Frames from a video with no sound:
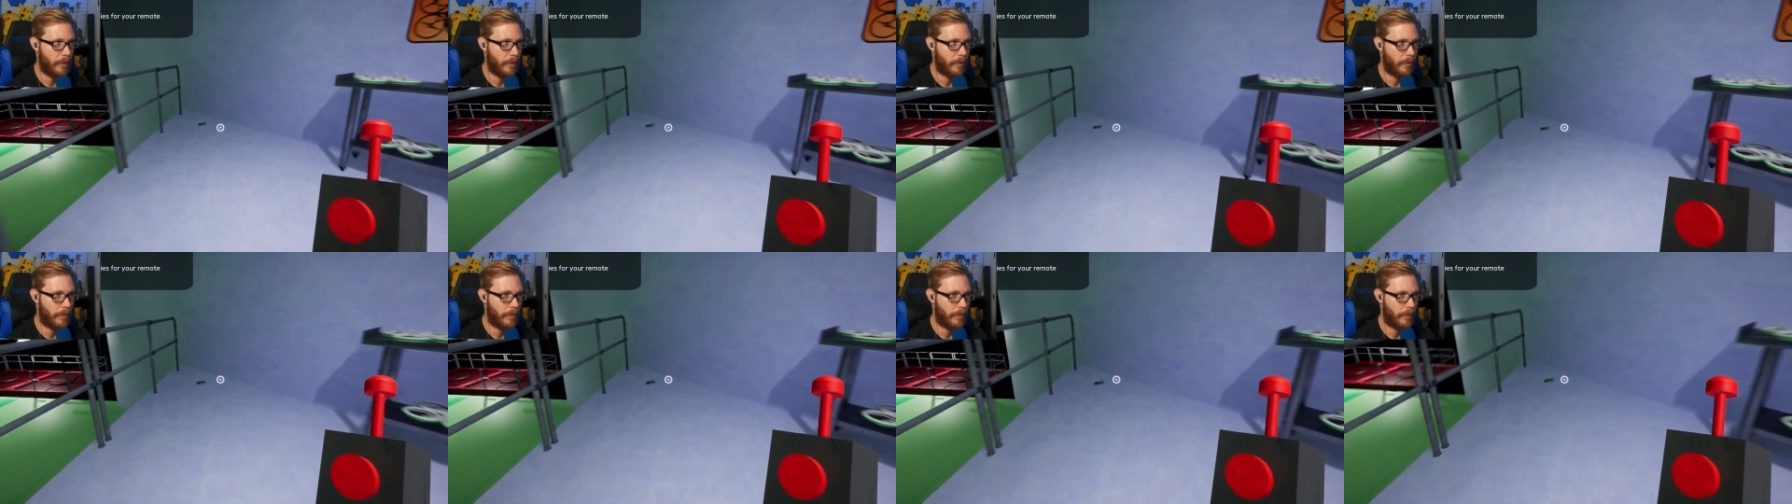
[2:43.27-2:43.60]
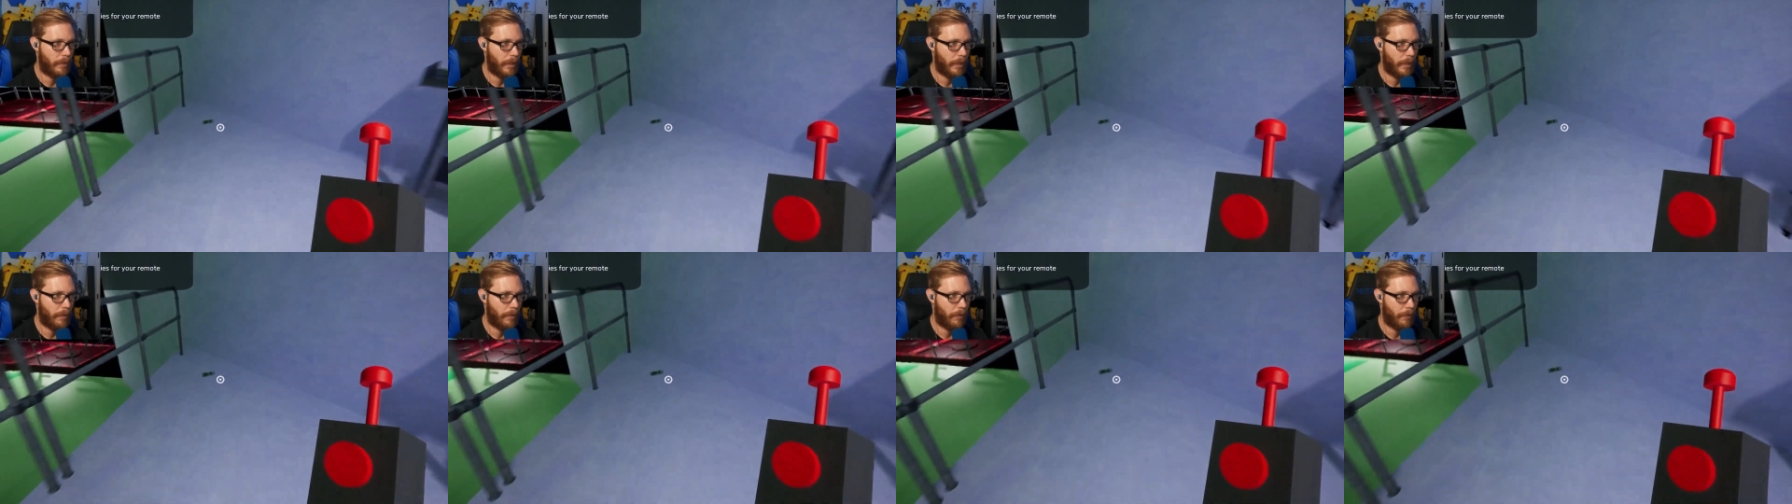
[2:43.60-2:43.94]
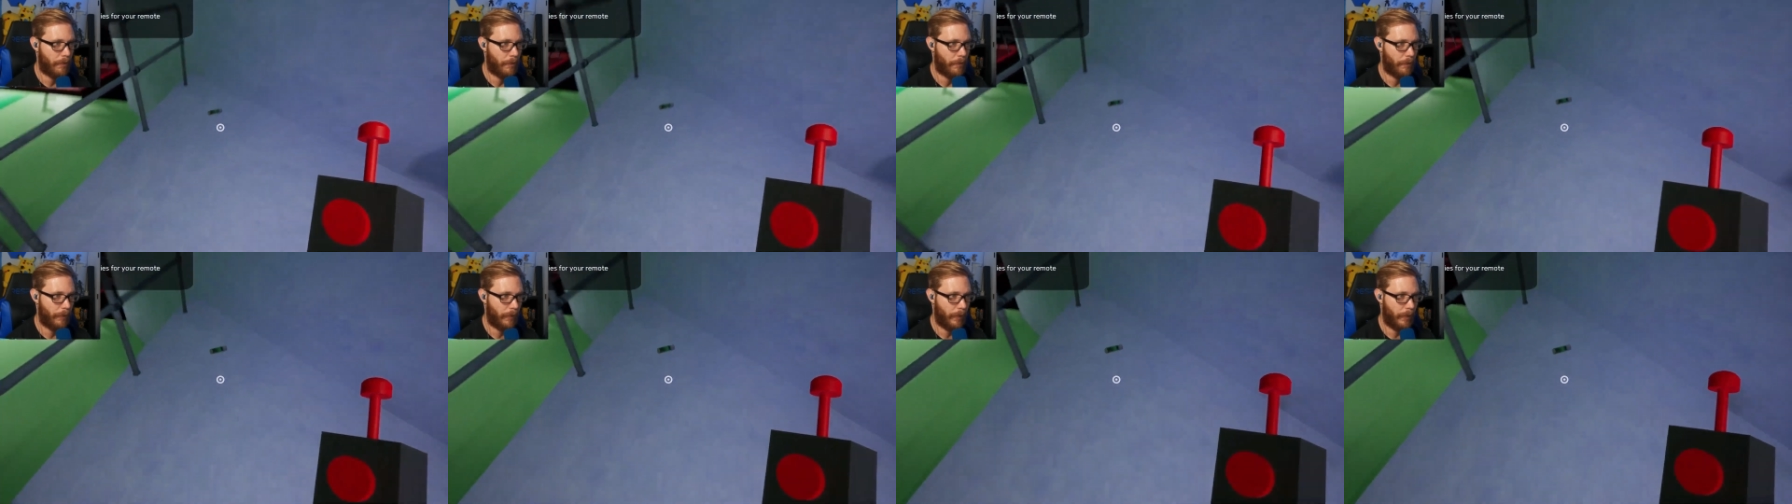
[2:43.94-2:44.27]
Stinger
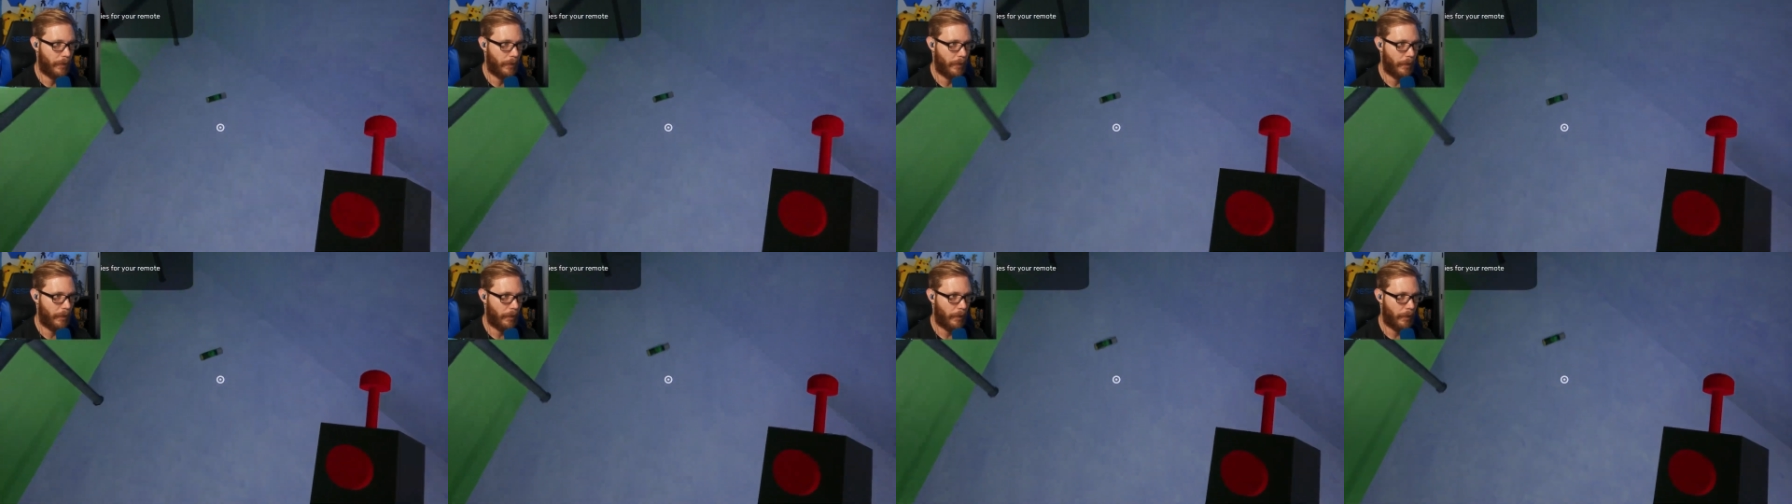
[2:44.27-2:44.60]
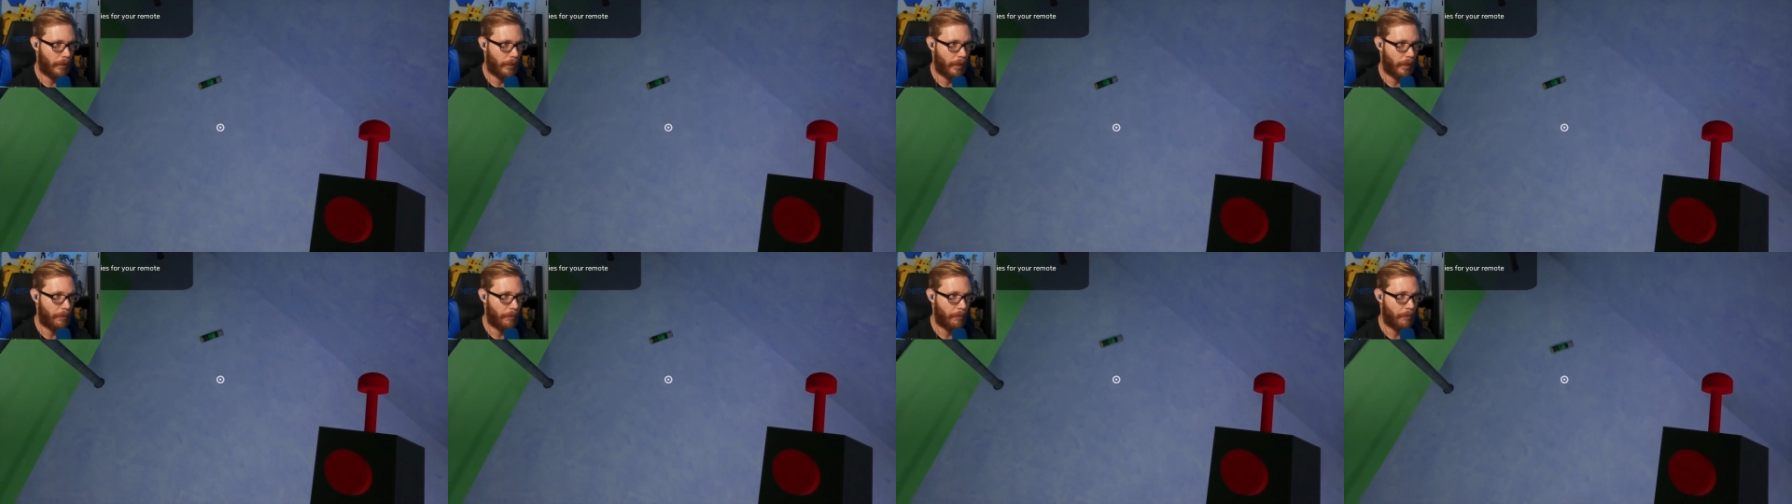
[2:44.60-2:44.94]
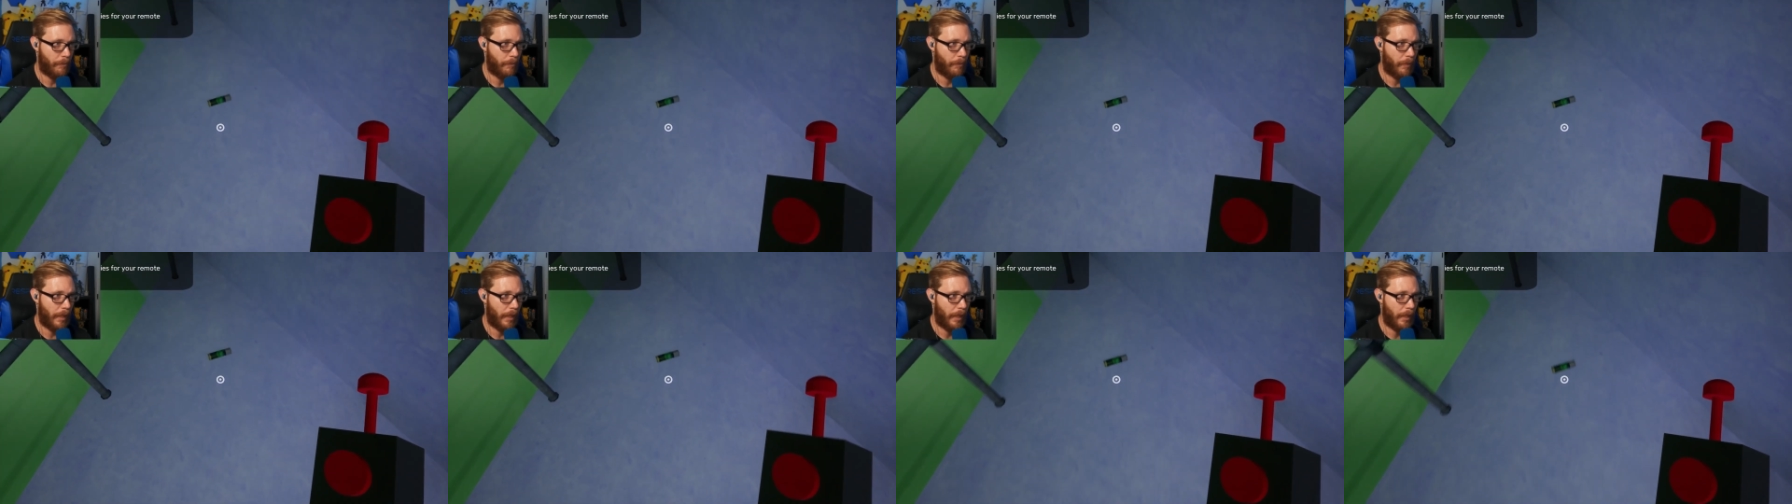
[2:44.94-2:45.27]
Flynn, I
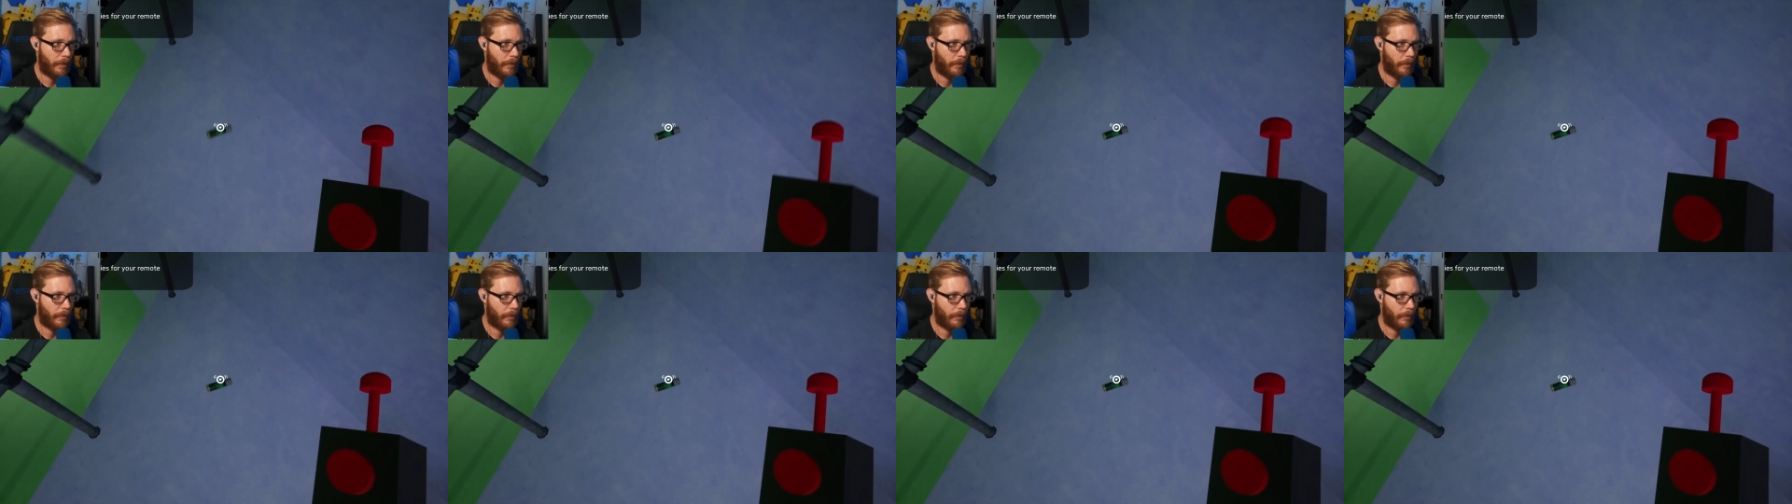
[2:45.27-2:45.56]
bet.